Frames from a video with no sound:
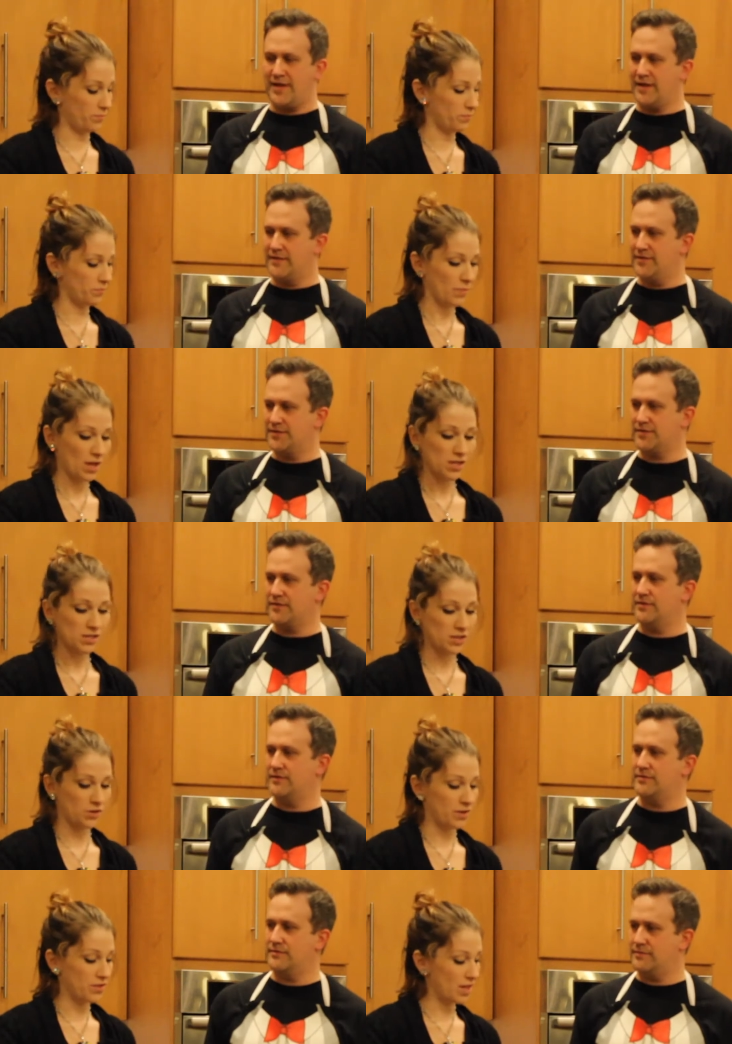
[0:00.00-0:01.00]
Speaker 1: the egg in this?
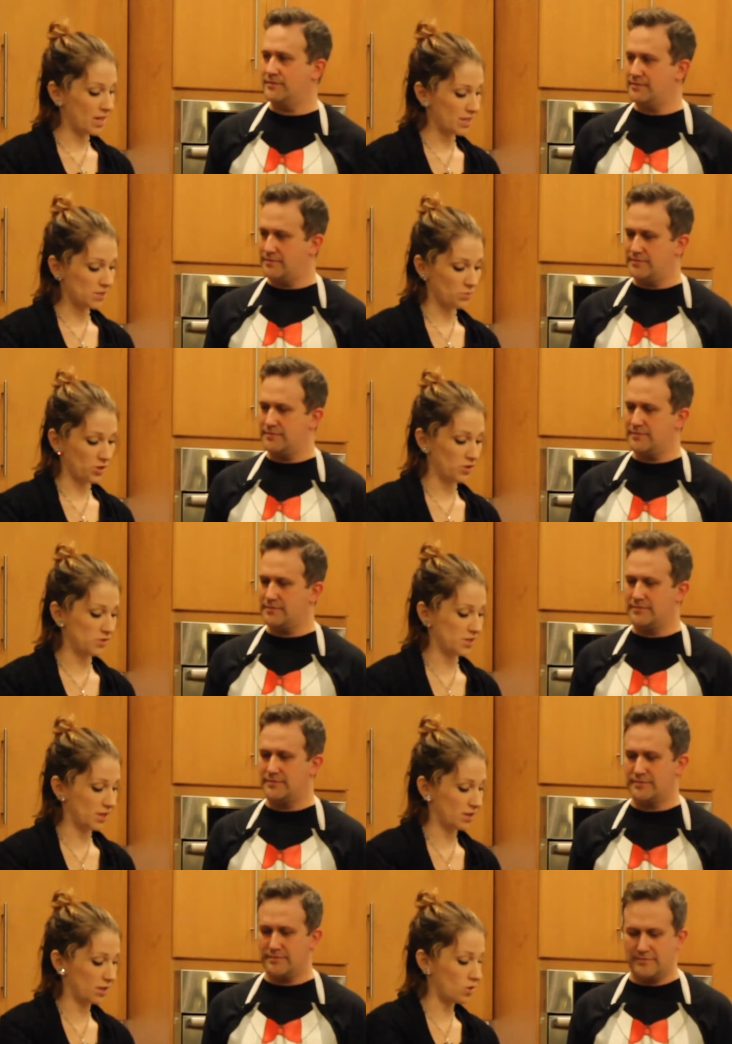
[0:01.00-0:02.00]
Speaker 2: So in this, we're
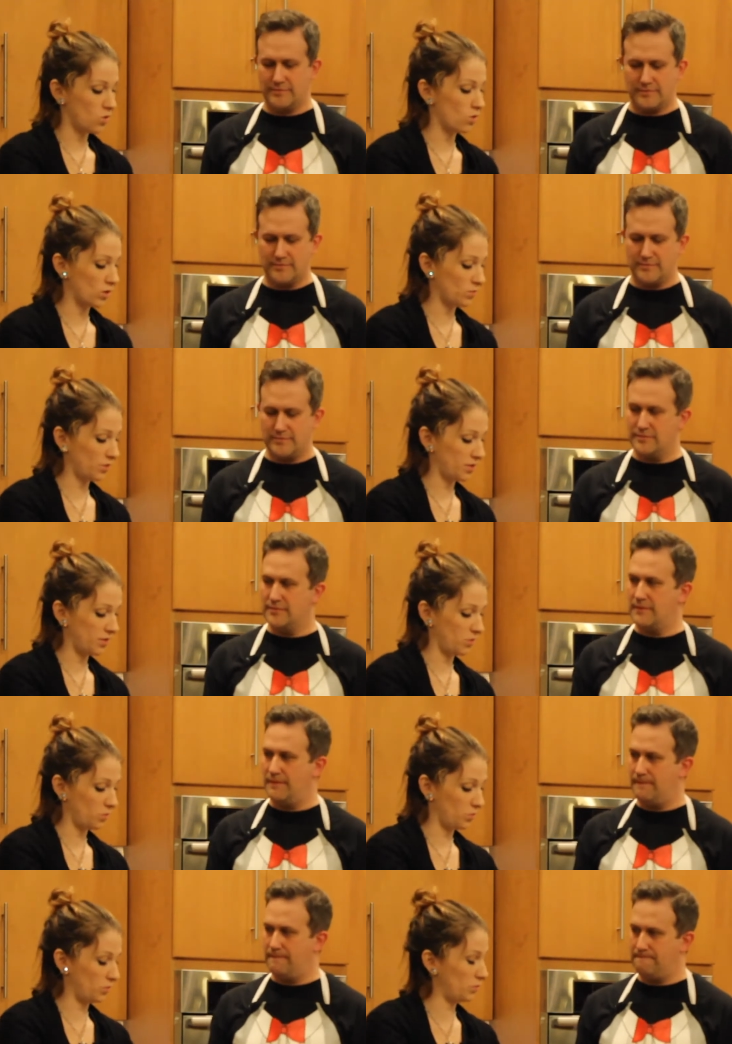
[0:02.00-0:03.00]
using the corn with the,
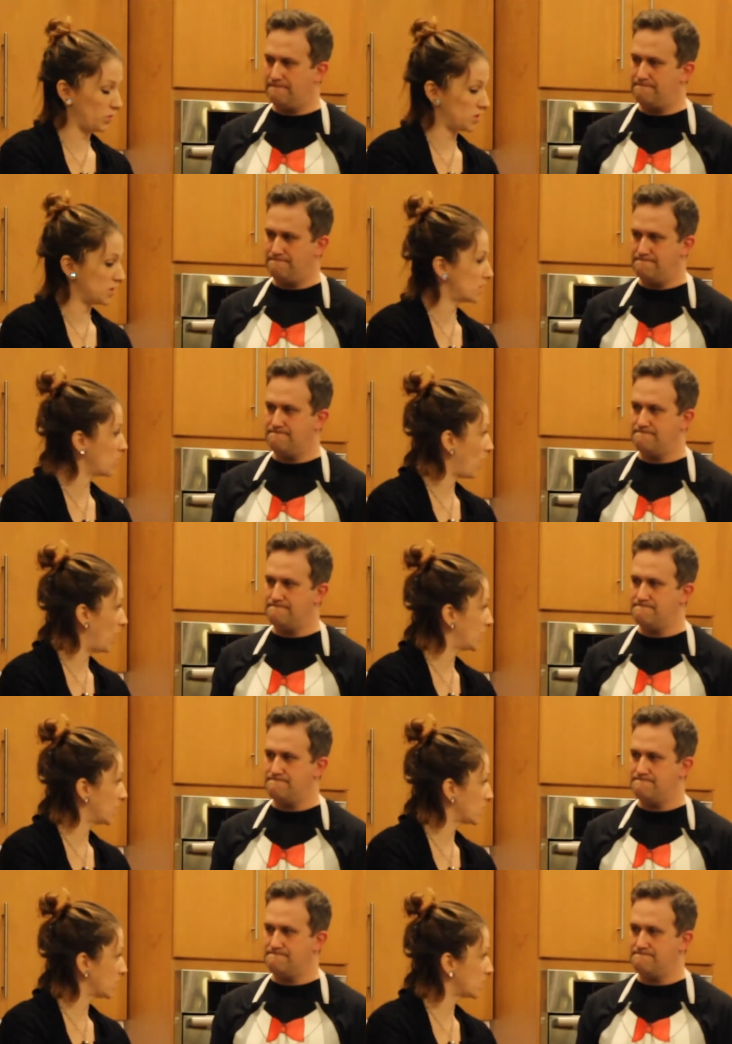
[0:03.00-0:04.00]
which is the
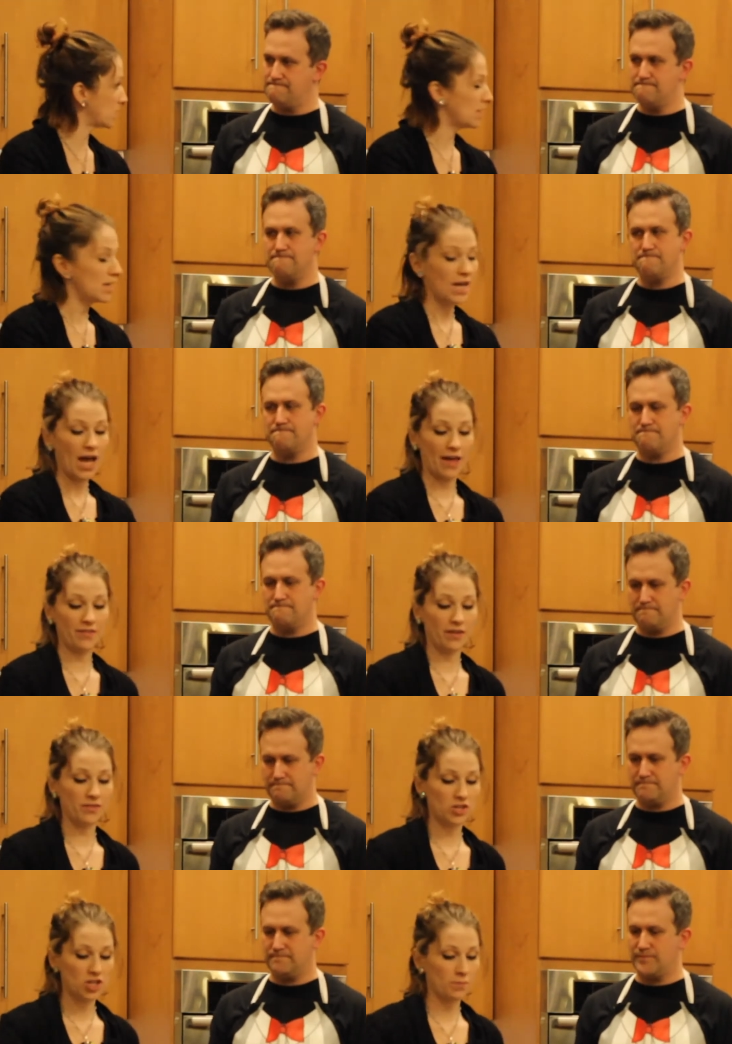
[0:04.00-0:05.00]
wetness, mm -hmm. and
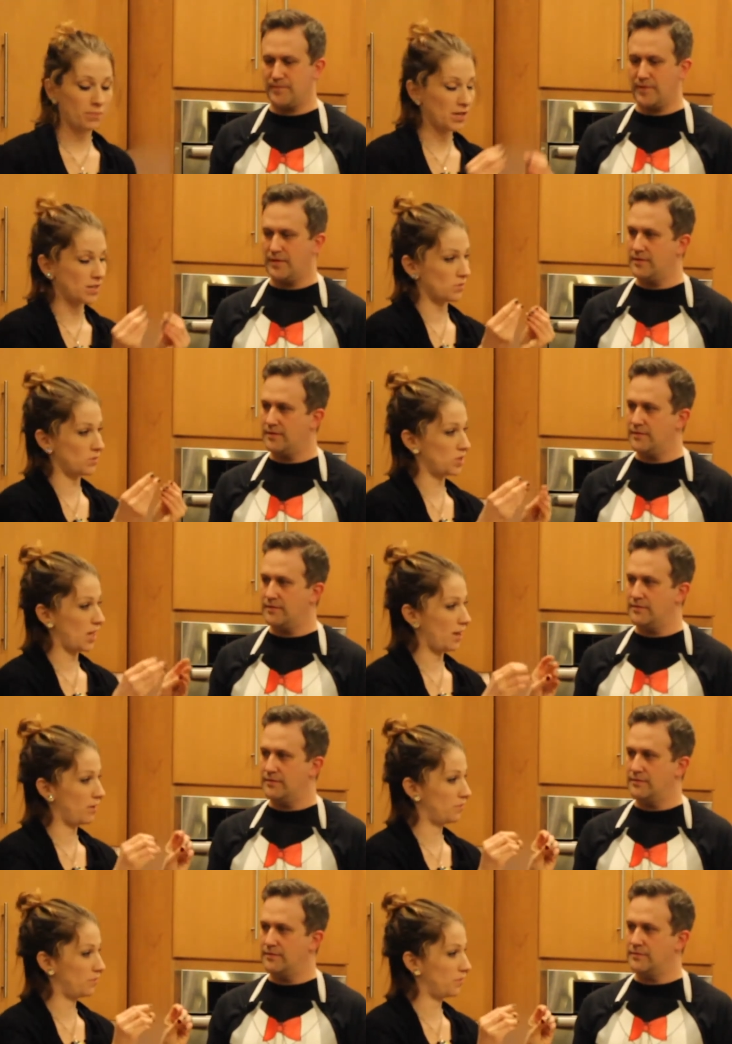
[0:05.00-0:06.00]
then the chickpeas, which
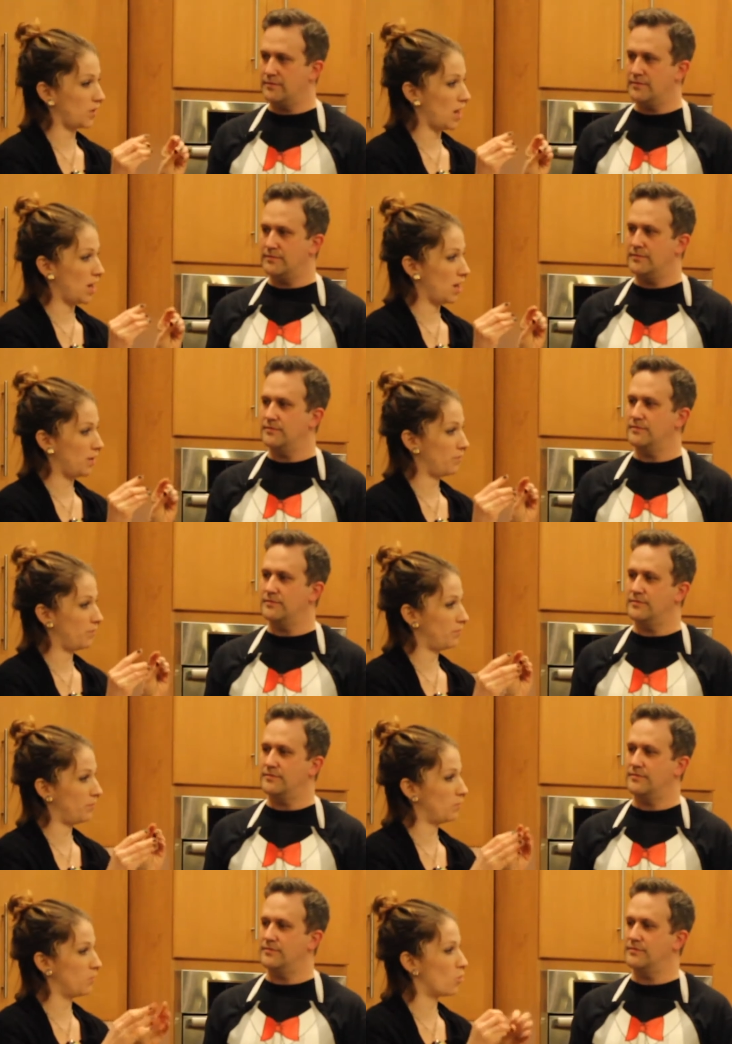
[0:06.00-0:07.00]
have
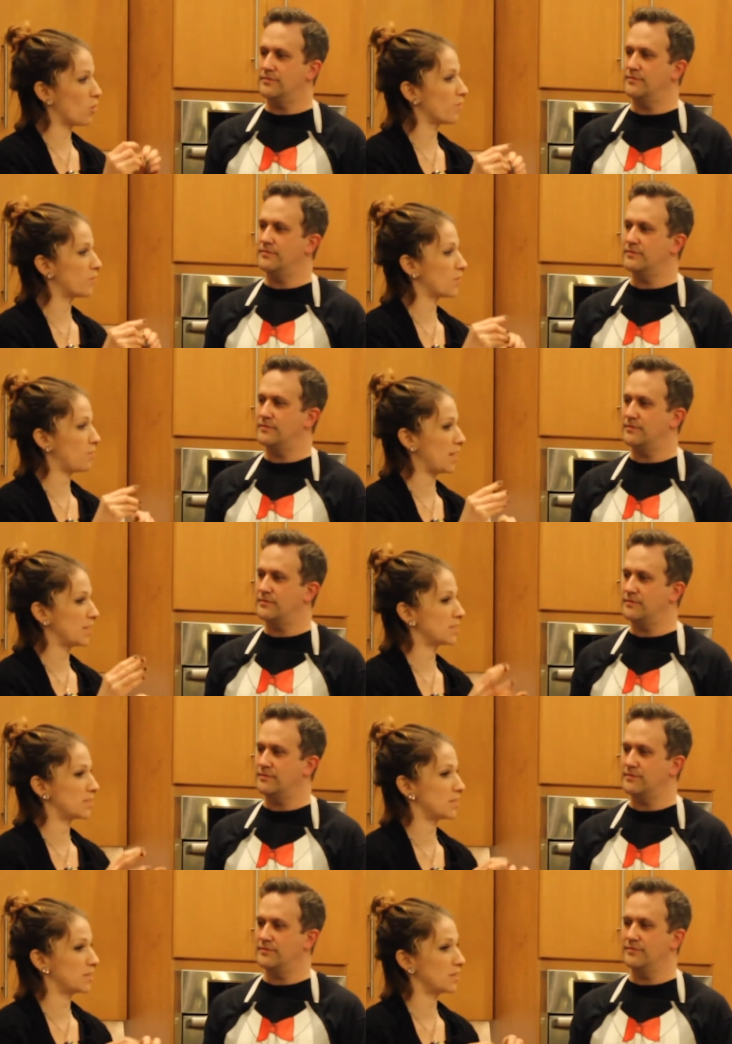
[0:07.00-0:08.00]
um, more of the
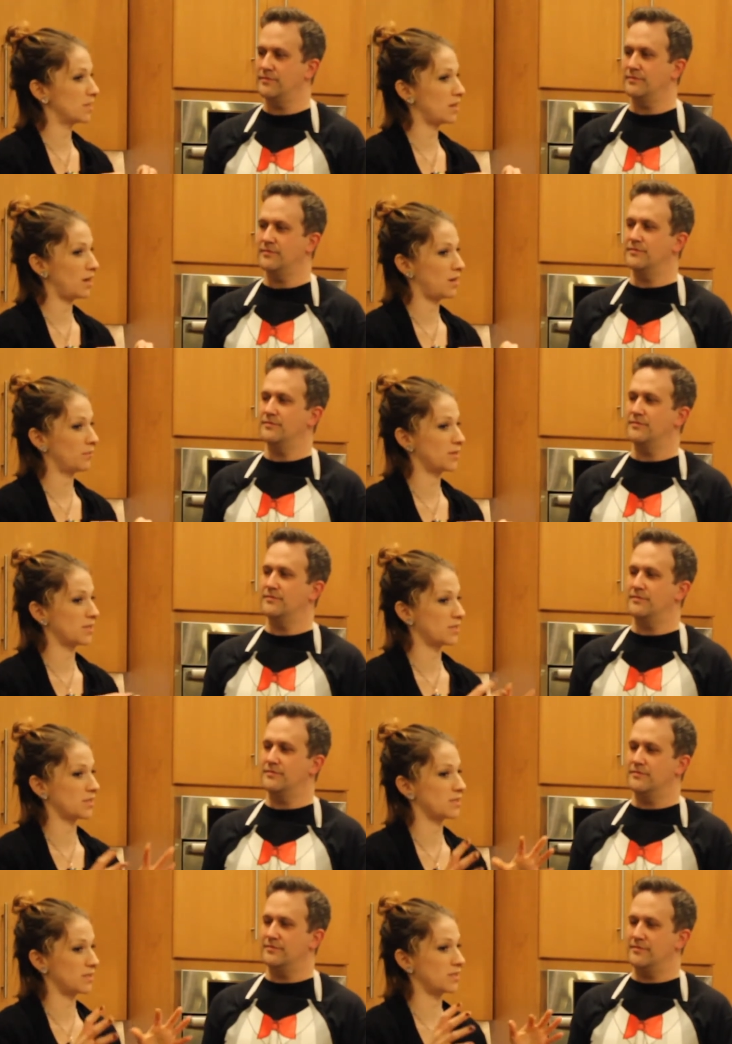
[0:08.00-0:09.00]
pasty um,
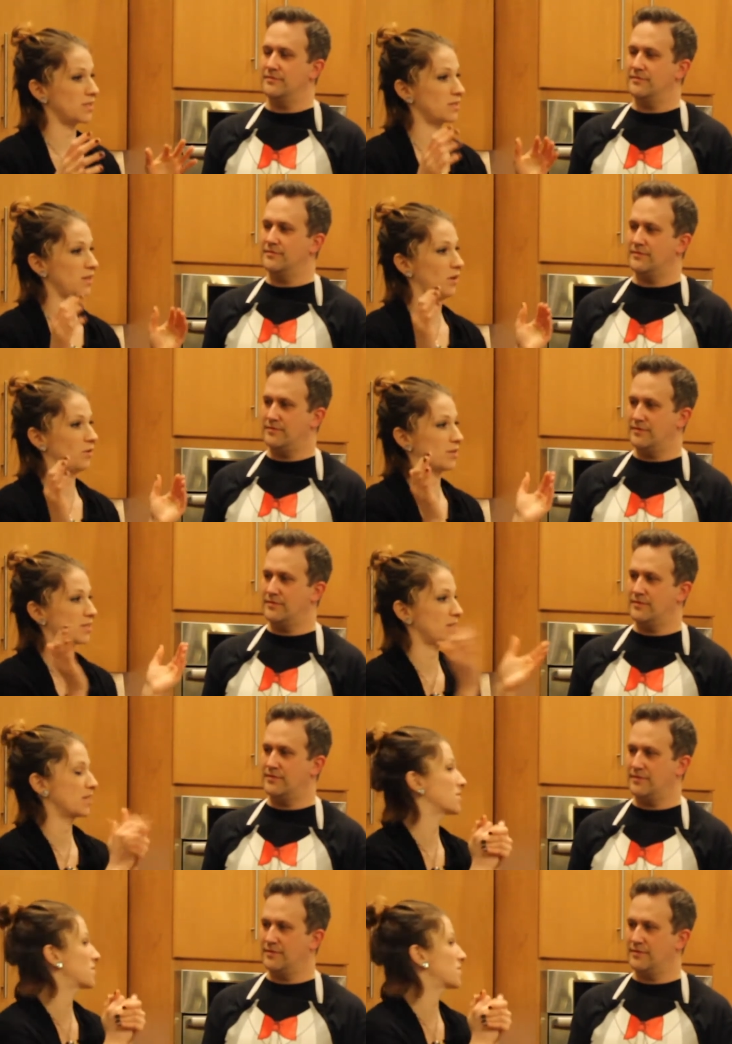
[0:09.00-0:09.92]
consistency so it's going